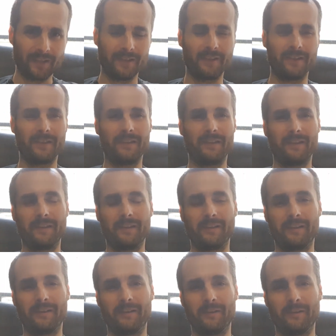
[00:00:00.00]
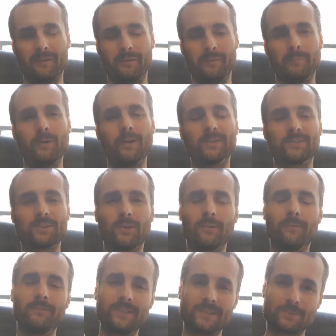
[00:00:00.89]
uh, most
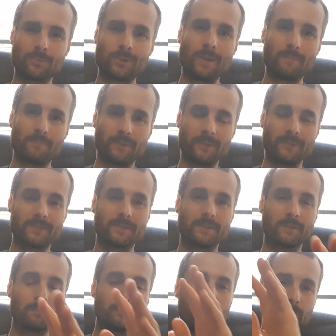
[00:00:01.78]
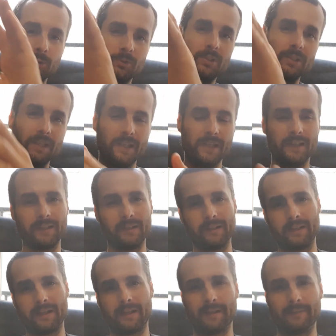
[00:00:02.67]
of these weapons put
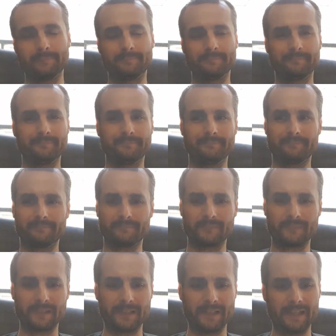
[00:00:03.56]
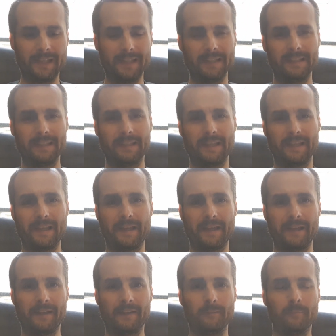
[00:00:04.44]
in the um, in
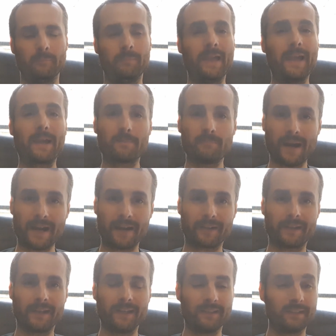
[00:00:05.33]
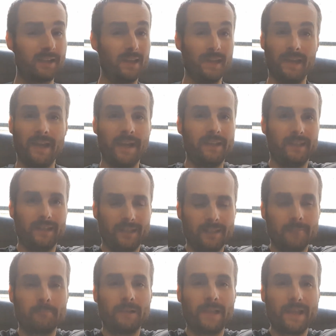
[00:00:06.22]
the black market and
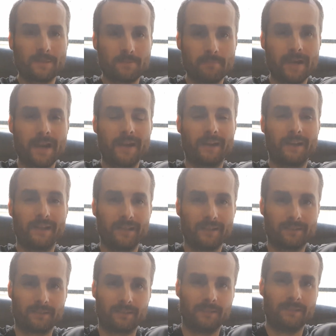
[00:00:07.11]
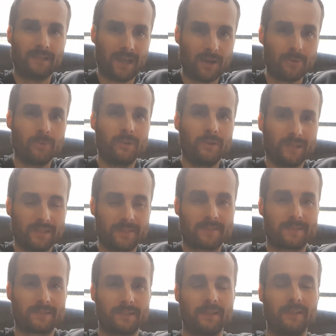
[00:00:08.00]
in black market now
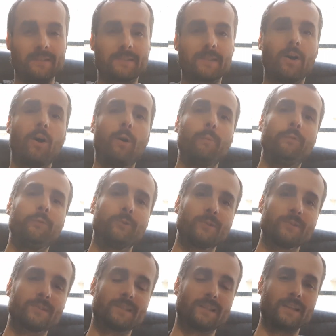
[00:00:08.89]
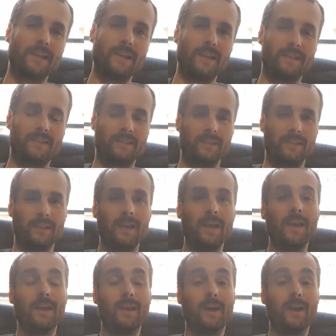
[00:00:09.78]
it's uh, it's obvious that uh,